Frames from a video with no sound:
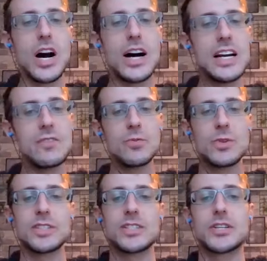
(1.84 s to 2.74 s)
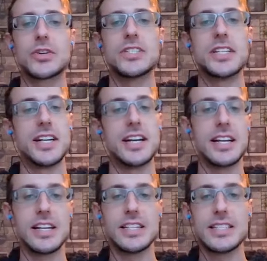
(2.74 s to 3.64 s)
Hi everyone, so today
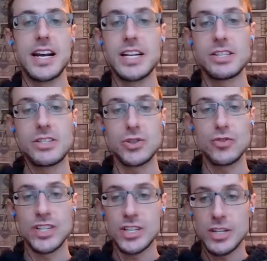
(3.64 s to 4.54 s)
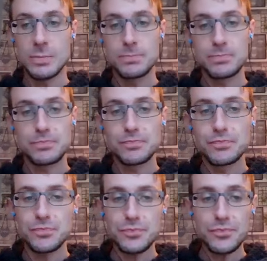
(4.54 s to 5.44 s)
is a story time.
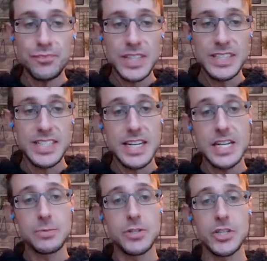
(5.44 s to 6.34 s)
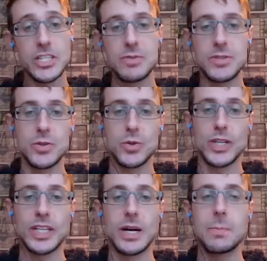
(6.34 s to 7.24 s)
Today I'm going to be
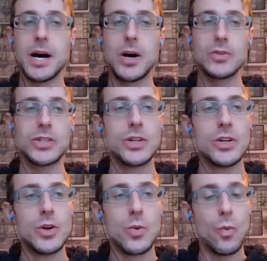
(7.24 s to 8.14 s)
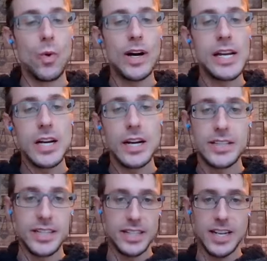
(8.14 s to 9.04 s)
talking about why I
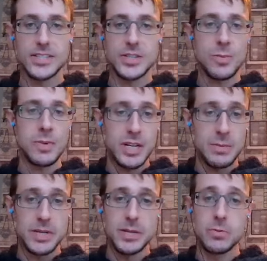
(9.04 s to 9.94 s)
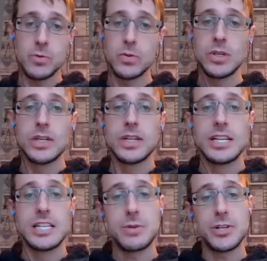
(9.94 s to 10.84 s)
think that so many people,
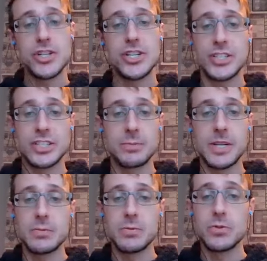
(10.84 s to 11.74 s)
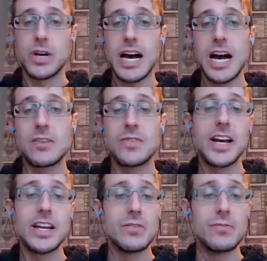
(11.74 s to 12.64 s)
especially younger people, have
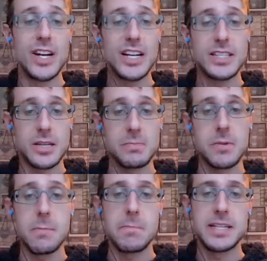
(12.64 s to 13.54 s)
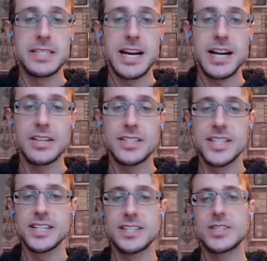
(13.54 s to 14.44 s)
a victim
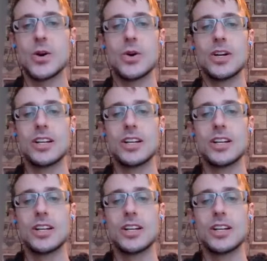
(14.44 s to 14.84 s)
mentality. So